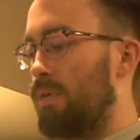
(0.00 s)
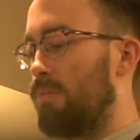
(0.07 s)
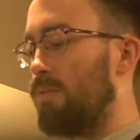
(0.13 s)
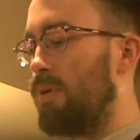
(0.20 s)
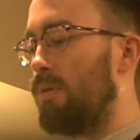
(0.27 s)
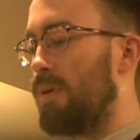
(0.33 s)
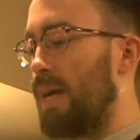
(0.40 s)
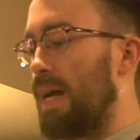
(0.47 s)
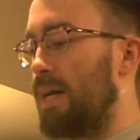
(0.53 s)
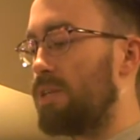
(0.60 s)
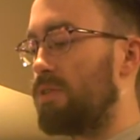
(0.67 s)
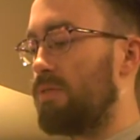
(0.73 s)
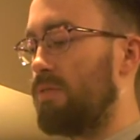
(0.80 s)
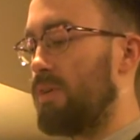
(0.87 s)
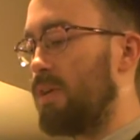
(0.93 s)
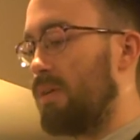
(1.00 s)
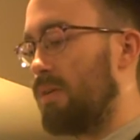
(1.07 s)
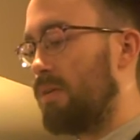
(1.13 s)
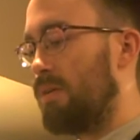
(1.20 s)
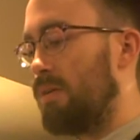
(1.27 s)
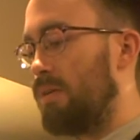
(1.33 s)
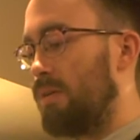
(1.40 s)
Wrote atrophy,
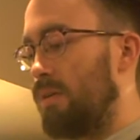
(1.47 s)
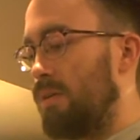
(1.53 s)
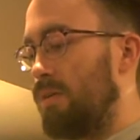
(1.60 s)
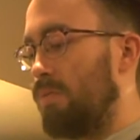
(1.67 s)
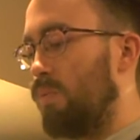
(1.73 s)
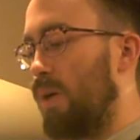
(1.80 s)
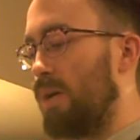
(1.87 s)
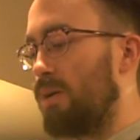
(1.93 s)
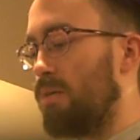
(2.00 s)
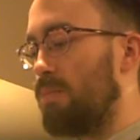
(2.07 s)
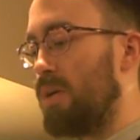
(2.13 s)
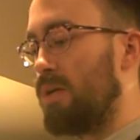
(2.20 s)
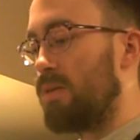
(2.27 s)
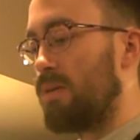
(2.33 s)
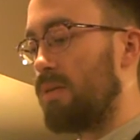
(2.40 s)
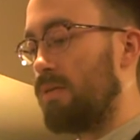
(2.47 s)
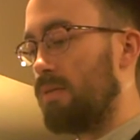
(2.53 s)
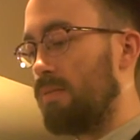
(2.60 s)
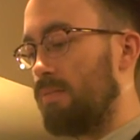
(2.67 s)
wetter mirror.